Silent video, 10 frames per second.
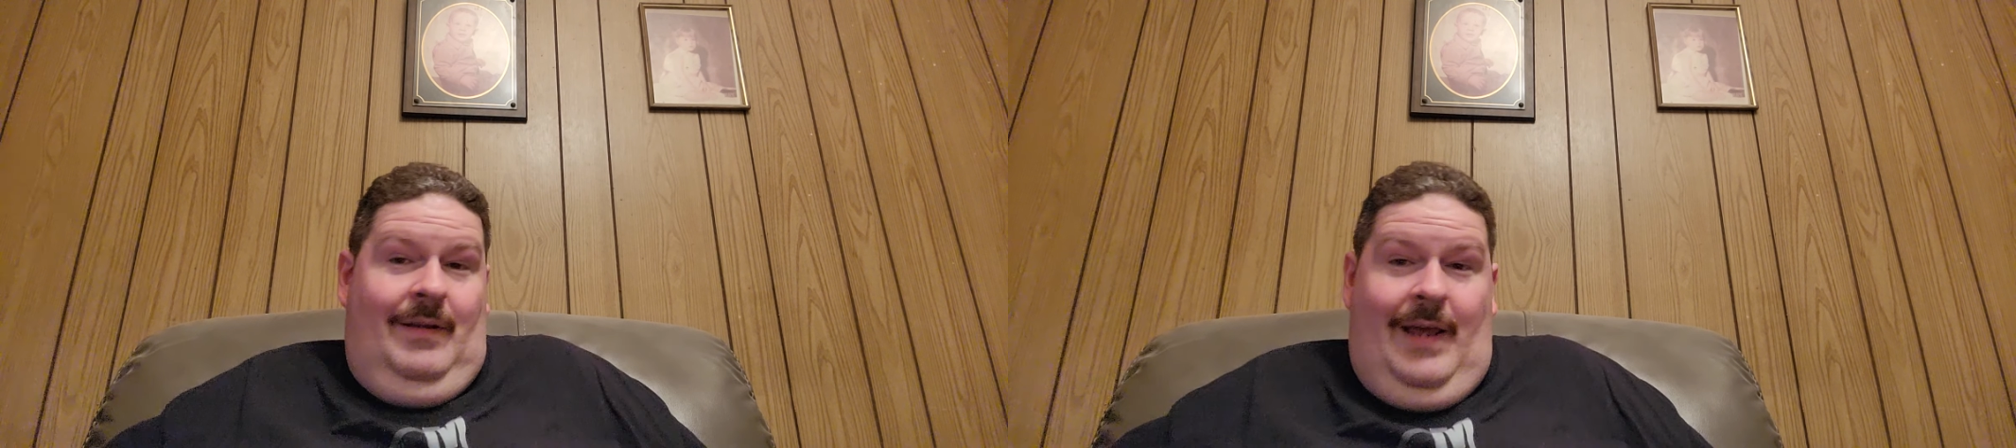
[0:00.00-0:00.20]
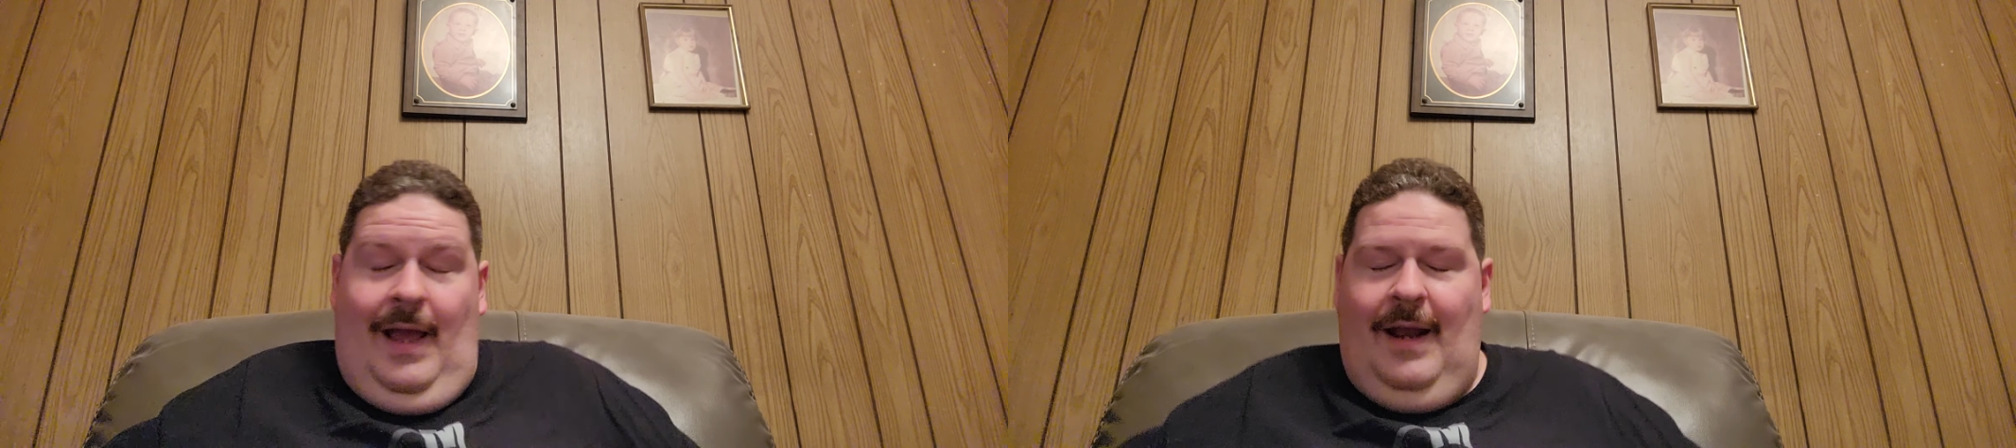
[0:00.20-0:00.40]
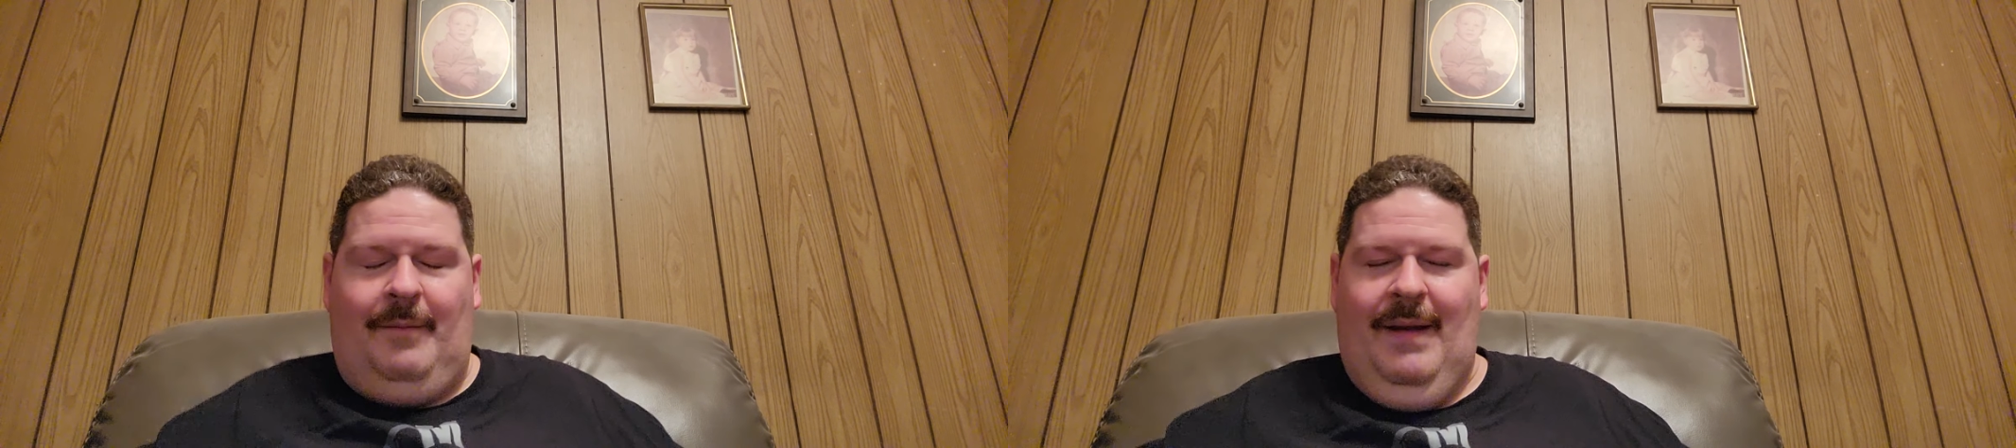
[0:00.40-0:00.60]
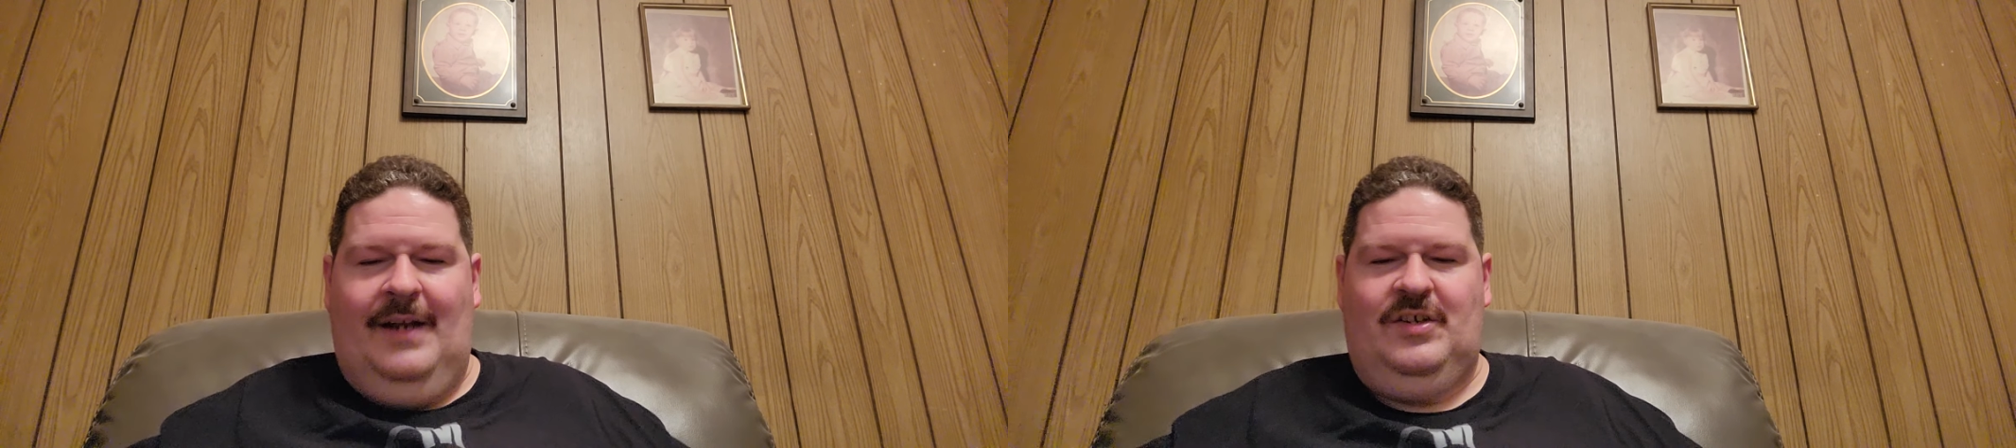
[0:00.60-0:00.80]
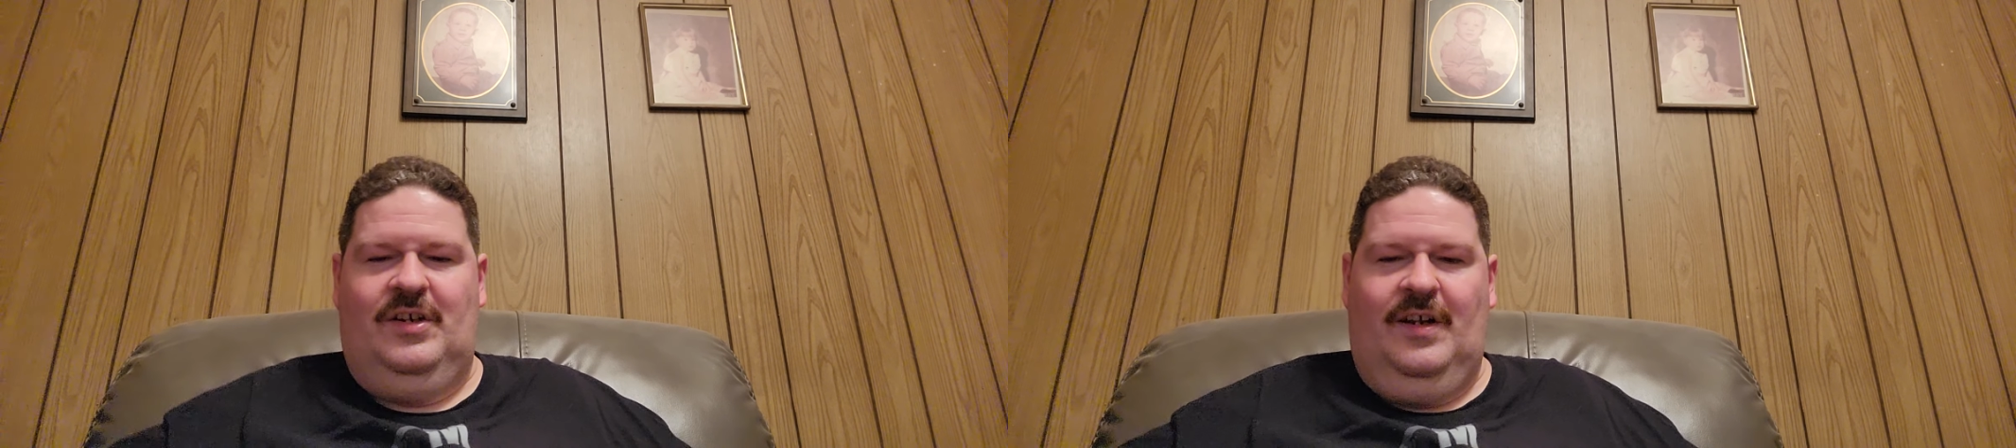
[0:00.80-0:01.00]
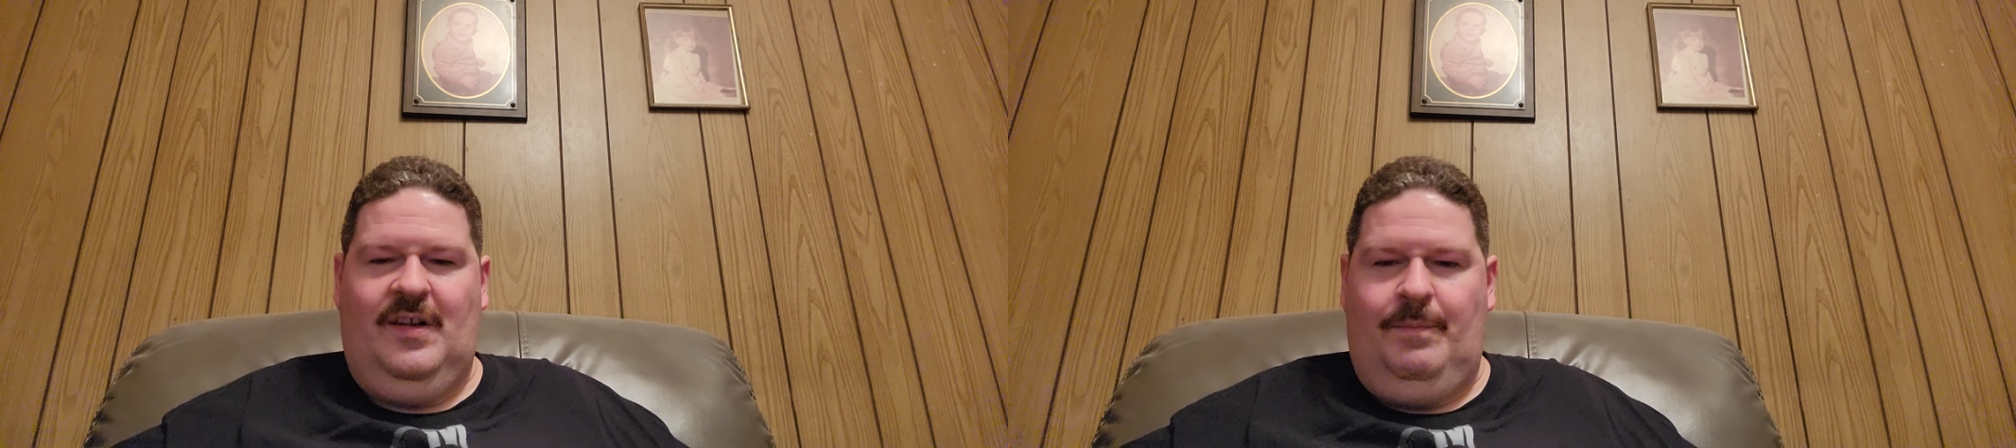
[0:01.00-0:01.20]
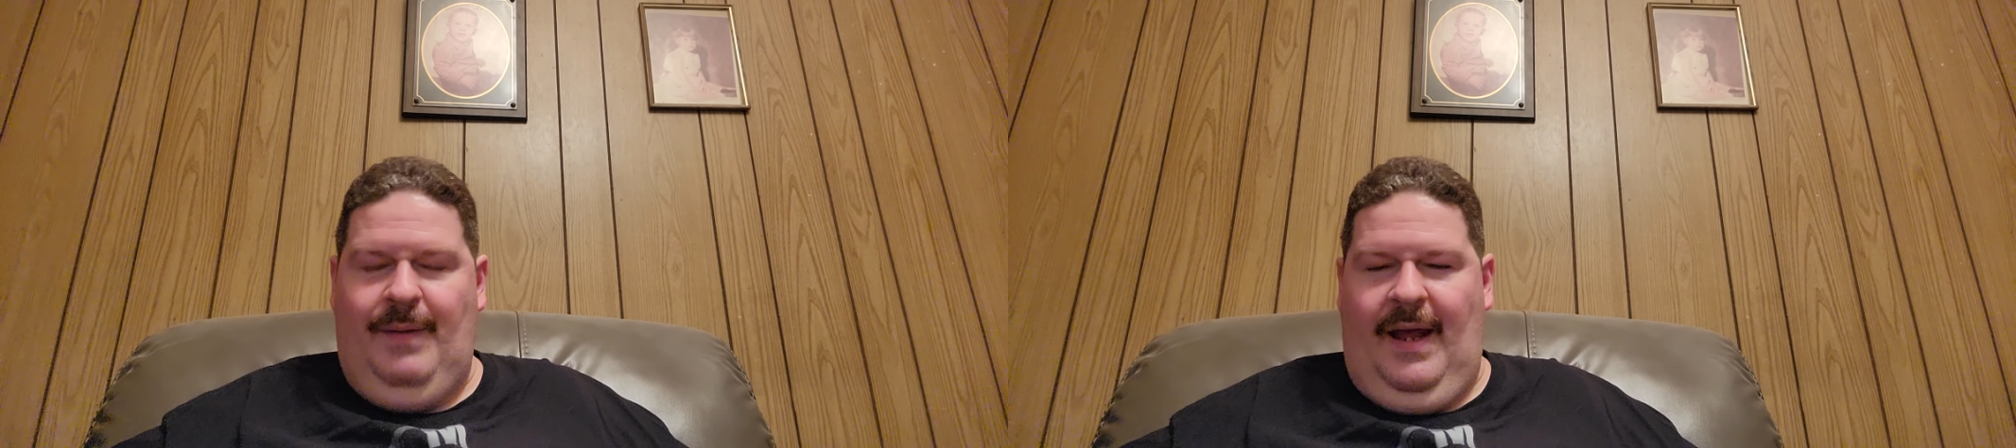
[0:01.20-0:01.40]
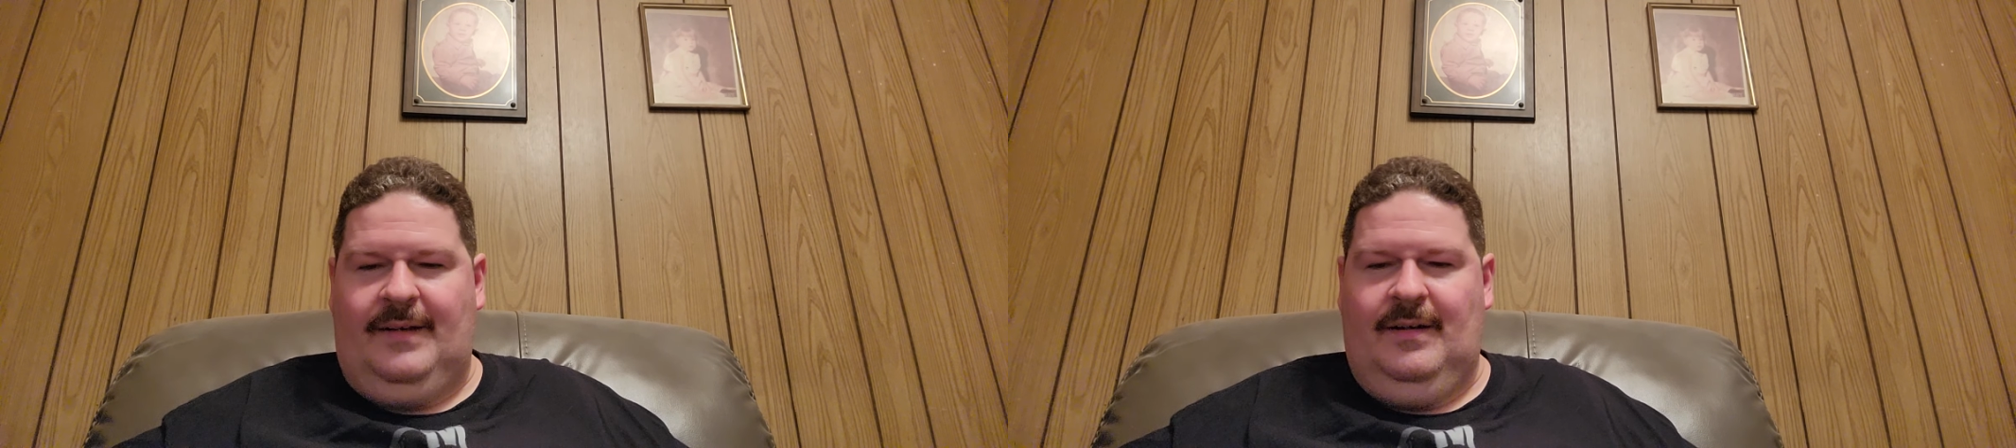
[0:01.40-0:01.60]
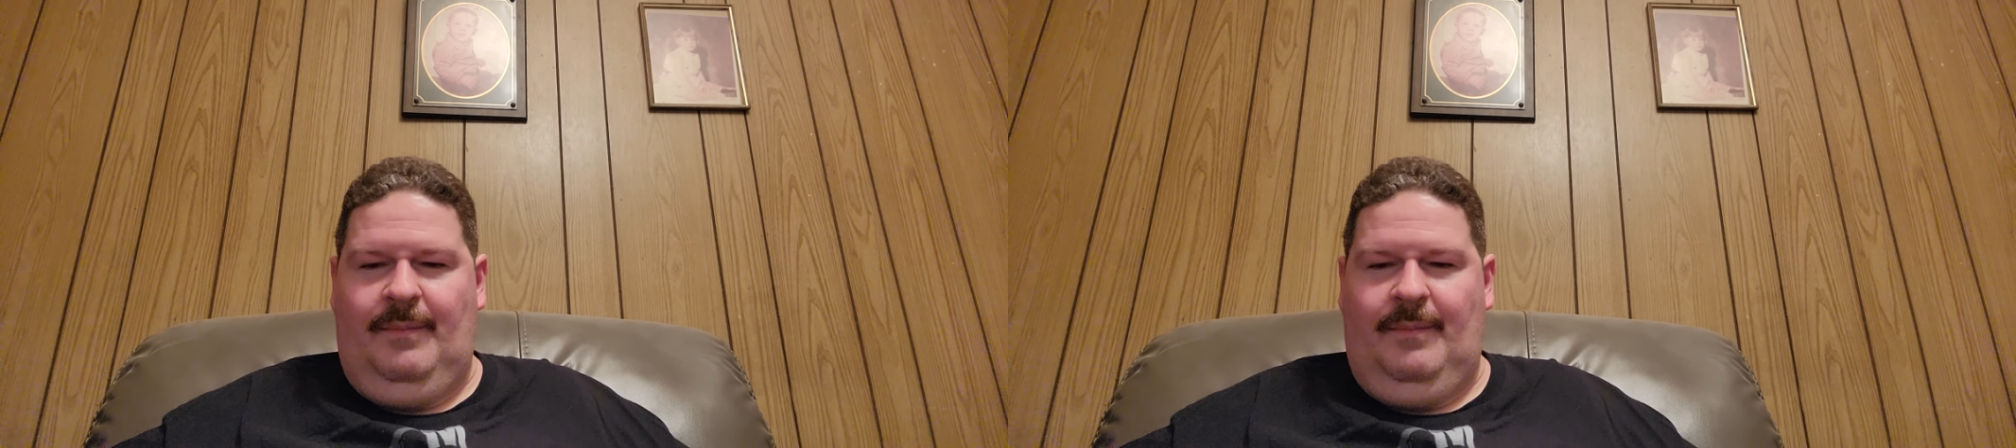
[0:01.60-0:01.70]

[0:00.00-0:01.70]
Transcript: chaotic match as you would expect.